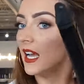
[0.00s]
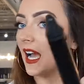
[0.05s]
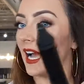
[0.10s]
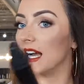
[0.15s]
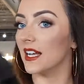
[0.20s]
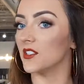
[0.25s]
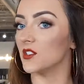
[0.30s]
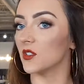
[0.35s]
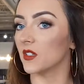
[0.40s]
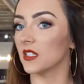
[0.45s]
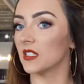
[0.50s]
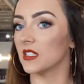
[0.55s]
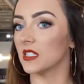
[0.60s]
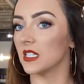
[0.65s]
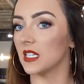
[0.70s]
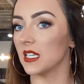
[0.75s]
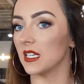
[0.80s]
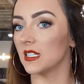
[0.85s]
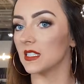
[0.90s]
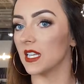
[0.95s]
As you can
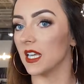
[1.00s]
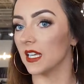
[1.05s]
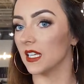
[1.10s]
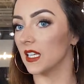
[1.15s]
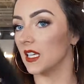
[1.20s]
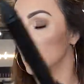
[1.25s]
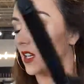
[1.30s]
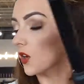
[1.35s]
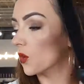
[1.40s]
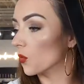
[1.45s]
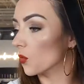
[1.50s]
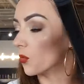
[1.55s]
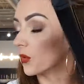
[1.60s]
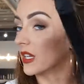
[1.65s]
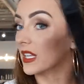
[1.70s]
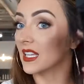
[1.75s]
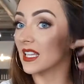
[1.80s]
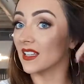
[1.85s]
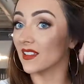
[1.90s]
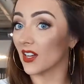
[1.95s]
see, taking
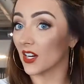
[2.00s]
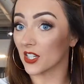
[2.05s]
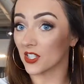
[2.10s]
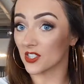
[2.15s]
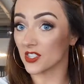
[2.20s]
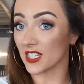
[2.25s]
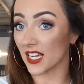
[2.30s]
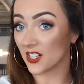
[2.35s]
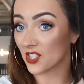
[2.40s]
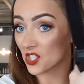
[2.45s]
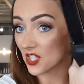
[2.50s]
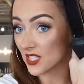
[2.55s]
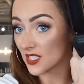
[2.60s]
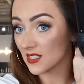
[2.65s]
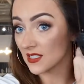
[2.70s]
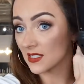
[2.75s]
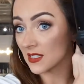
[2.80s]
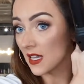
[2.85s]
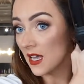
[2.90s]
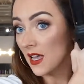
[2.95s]
really large
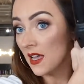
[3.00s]
sections,